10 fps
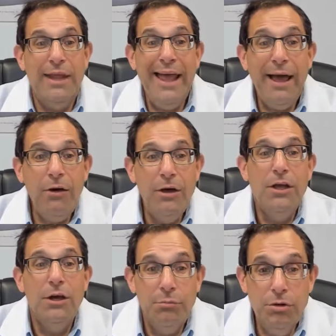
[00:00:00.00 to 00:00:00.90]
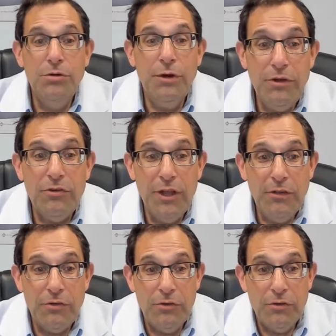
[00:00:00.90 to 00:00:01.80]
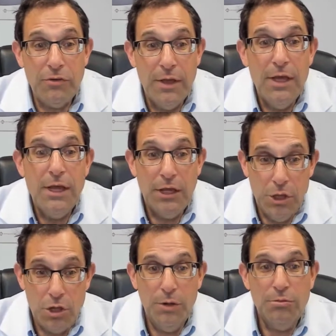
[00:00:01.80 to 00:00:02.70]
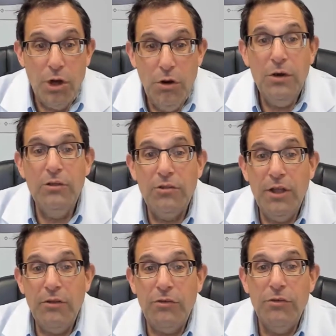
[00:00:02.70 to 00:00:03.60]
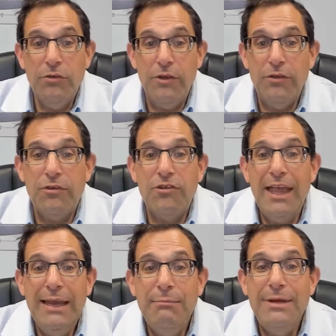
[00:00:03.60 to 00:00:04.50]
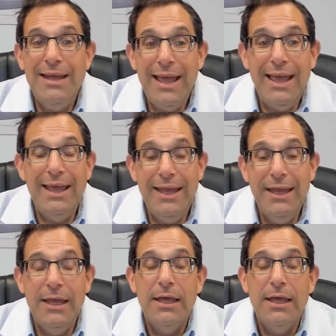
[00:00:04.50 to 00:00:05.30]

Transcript: Now, Blue Ring Stencils can ship coated stencils the same day